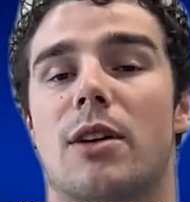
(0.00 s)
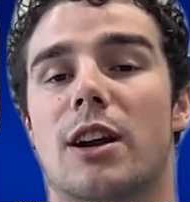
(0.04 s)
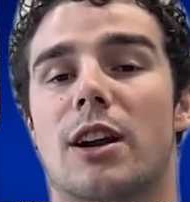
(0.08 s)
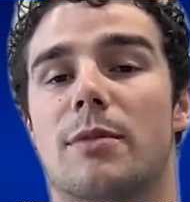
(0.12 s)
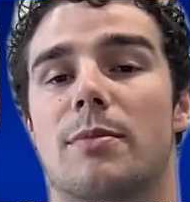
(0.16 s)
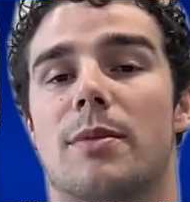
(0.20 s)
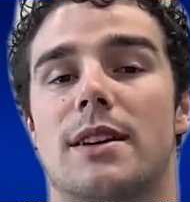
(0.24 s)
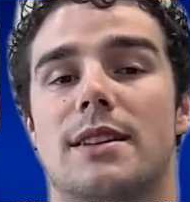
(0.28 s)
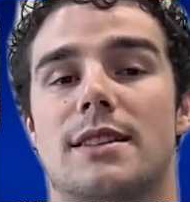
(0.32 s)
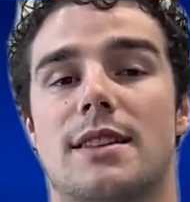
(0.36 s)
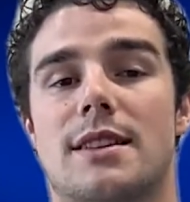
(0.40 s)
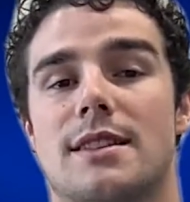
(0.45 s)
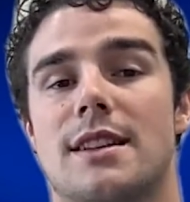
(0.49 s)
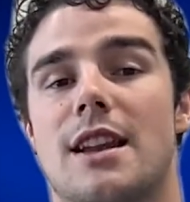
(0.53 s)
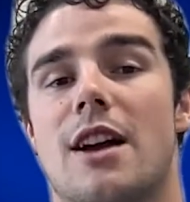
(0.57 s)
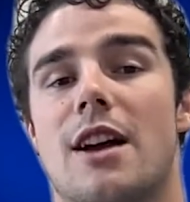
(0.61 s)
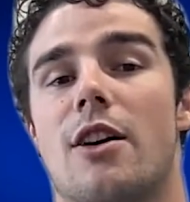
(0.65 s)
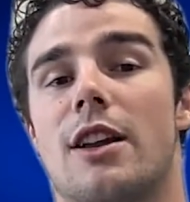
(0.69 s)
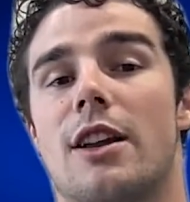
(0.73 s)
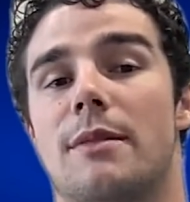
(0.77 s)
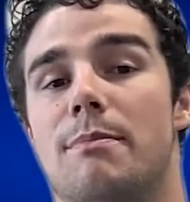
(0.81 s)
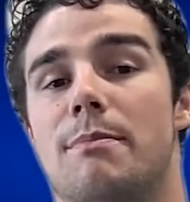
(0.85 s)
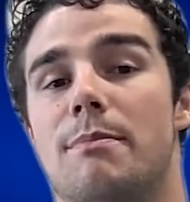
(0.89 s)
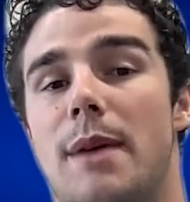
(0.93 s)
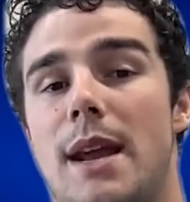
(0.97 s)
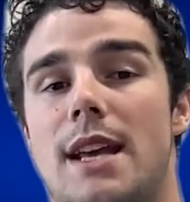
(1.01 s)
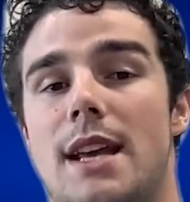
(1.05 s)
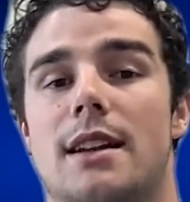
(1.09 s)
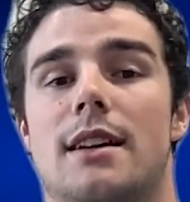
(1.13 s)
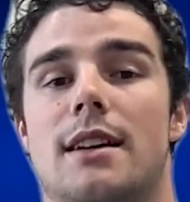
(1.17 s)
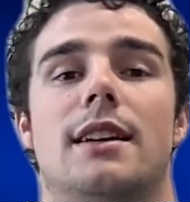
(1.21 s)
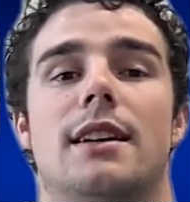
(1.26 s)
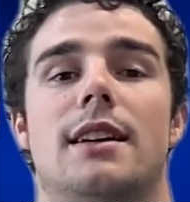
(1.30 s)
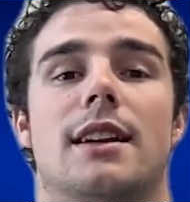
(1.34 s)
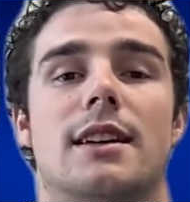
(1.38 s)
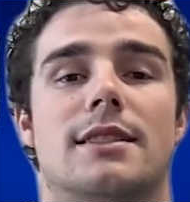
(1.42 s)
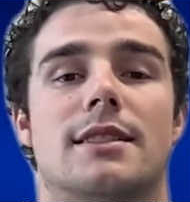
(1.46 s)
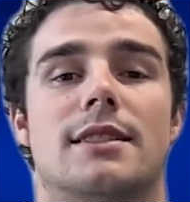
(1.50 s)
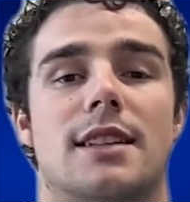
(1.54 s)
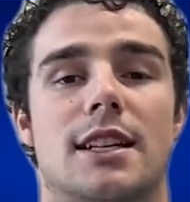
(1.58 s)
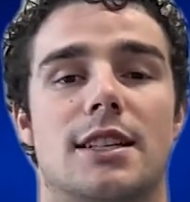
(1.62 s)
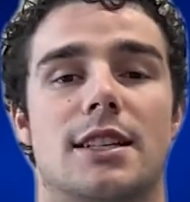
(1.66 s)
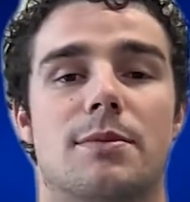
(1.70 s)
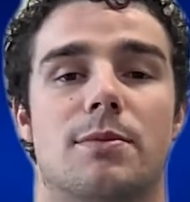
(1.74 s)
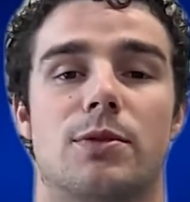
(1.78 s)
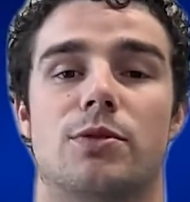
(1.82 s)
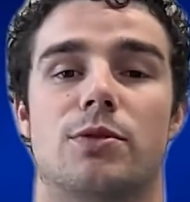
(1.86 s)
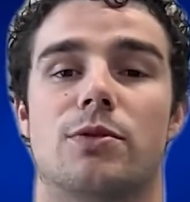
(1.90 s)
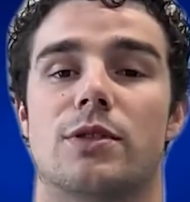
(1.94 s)
marketplace is now in beta and
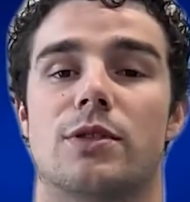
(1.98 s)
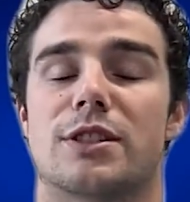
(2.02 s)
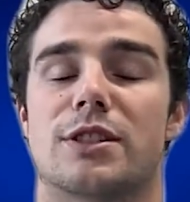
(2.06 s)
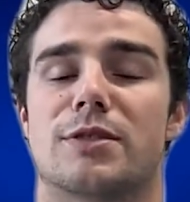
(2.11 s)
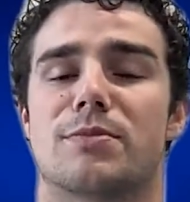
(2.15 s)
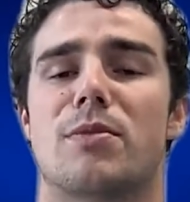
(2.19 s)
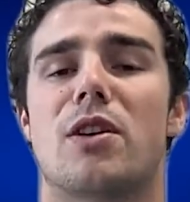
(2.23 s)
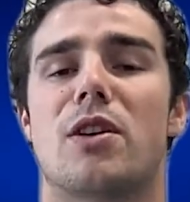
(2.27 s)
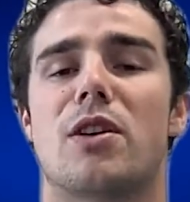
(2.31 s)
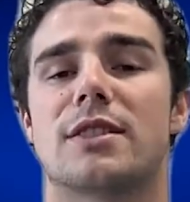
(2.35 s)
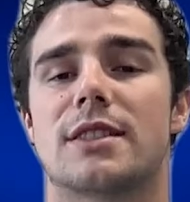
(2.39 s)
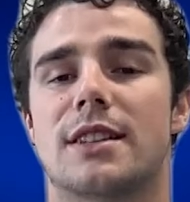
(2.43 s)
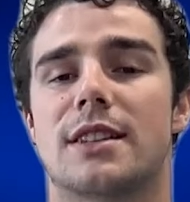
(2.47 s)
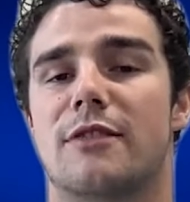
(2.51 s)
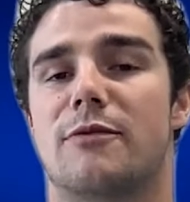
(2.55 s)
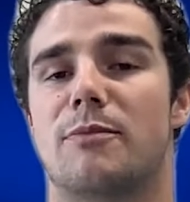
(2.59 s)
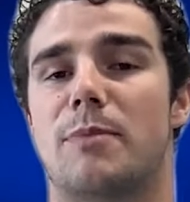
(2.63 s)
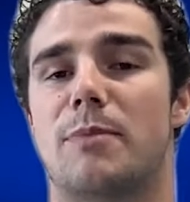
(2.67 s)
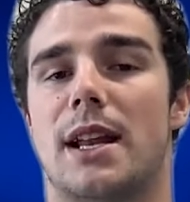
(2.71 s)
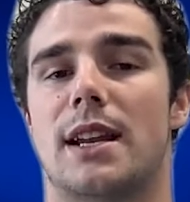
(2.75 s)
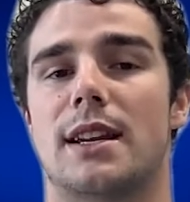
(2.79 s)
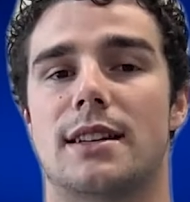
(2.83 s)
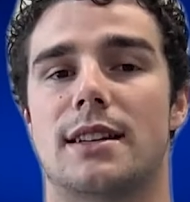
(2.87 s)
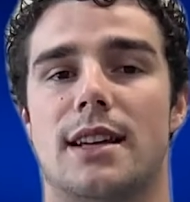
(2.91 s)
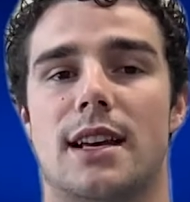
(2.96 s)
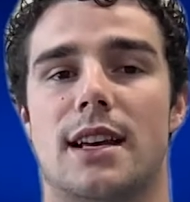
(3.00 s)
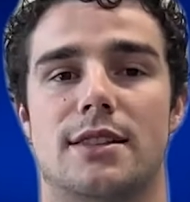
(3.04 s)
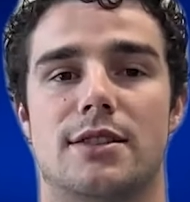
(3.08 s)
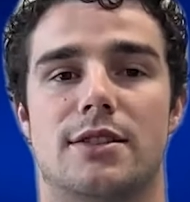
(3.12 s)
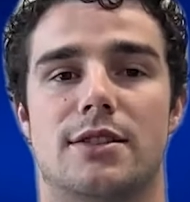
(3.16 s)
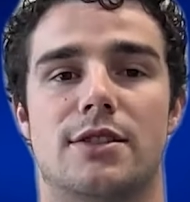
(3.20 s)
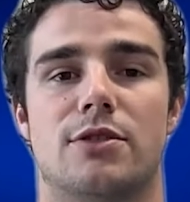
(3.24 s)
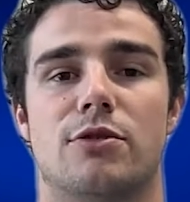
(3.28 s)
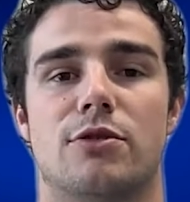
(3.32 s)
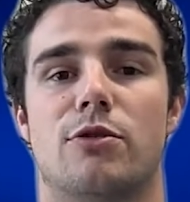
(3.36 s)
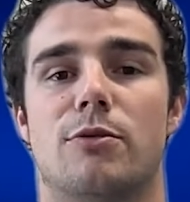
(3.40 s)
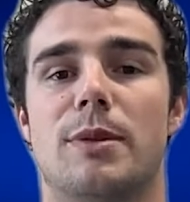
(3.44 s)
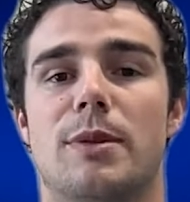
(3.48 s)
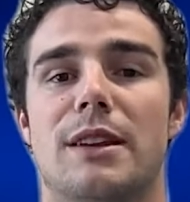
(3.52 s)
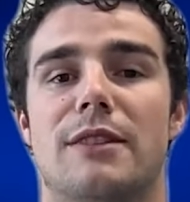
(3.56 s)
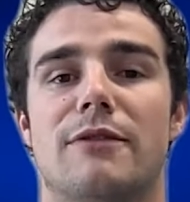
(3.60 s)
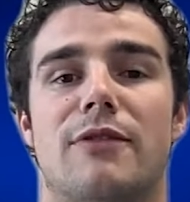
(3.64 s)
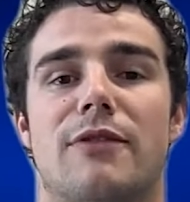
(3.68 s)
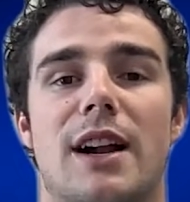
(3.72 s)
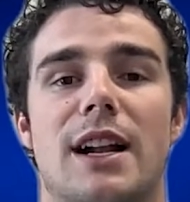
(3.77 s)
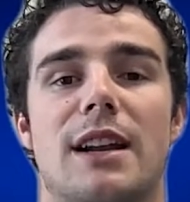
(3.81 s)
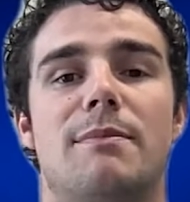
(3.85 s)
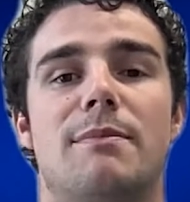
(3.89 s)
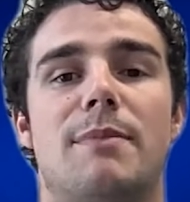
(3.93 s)
accessible to a small set of beta testers who will be
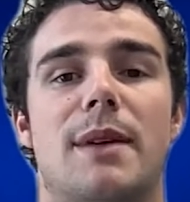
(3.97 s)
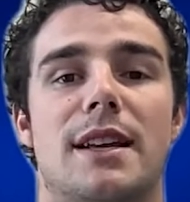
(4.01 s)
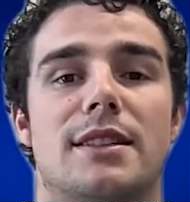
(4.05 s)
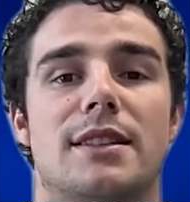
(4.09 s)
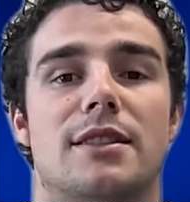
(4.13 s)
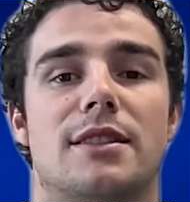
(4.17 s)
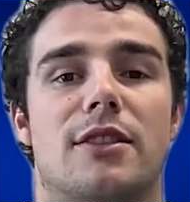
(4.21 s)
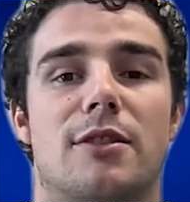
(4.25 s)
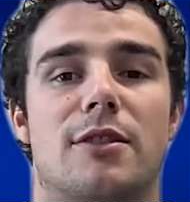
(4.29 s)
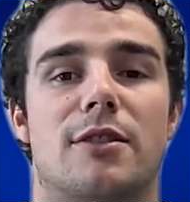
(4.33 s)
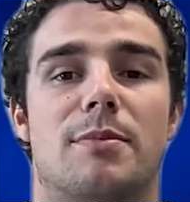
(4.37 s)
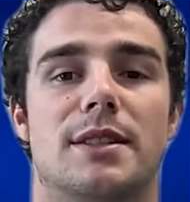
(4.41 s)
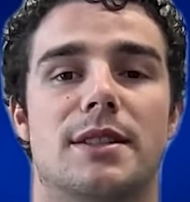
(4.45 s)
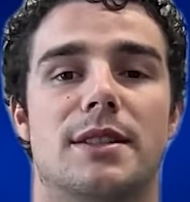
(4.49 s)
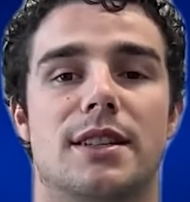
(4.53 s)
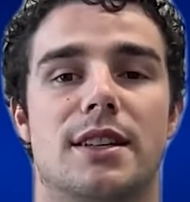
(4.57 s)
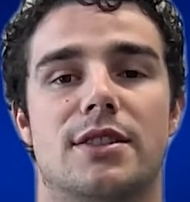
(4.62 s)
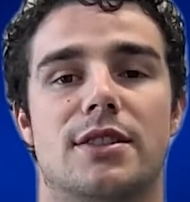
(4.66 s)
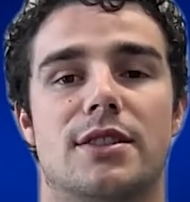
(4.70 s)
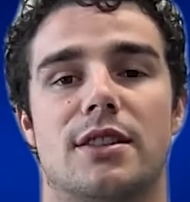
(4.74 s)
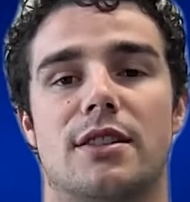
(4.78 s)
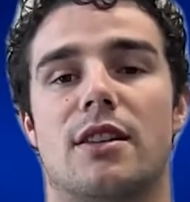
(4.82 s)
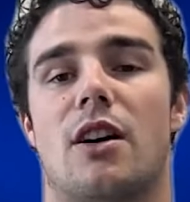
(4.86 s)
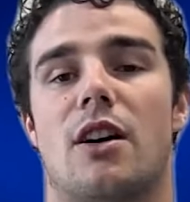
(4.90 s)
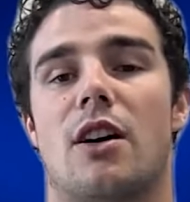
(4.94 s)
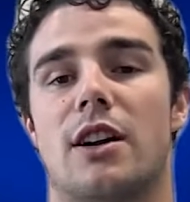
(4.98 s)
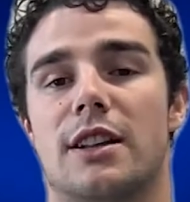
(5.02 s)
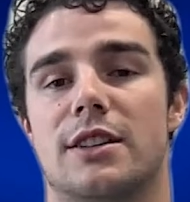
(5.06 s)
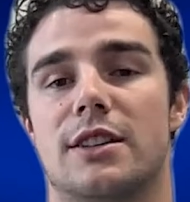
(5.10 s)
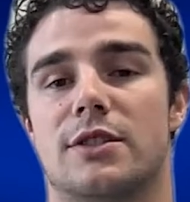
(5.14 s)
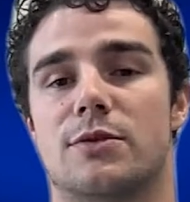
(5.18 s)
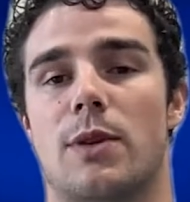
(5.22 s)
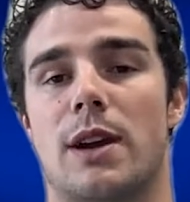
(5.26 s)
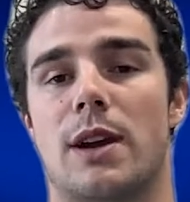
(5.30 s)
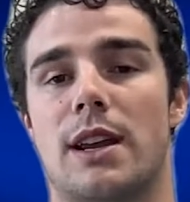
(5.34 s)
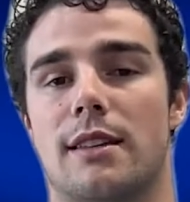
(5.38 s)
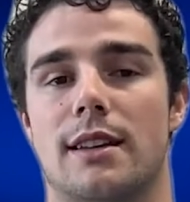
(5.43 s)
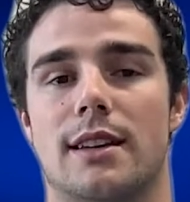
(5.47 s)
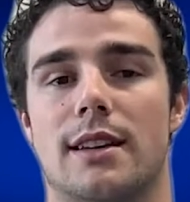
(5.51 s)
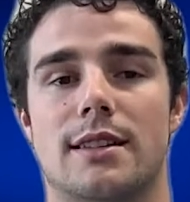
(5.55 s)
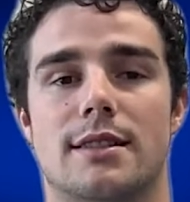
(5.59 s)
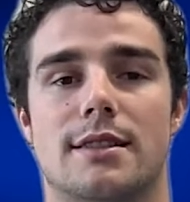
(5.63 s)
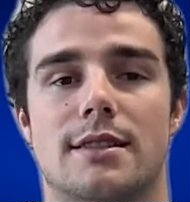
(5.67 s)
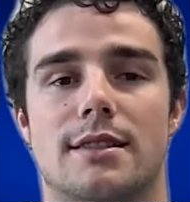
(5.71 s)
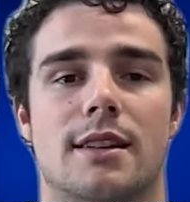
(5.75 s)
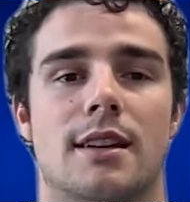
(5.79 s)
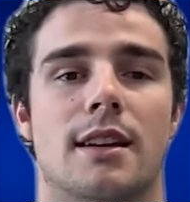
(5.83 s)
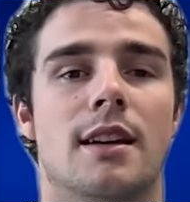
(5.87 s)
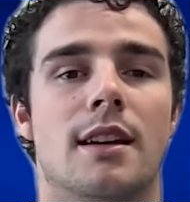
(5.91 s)
invited based on their position on its
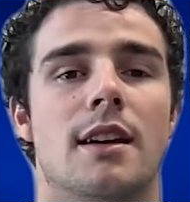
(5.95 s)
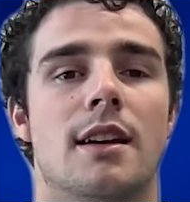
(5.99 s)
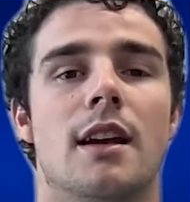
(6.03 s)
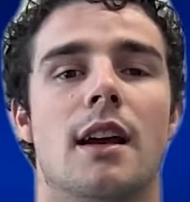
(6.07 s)
waitlist.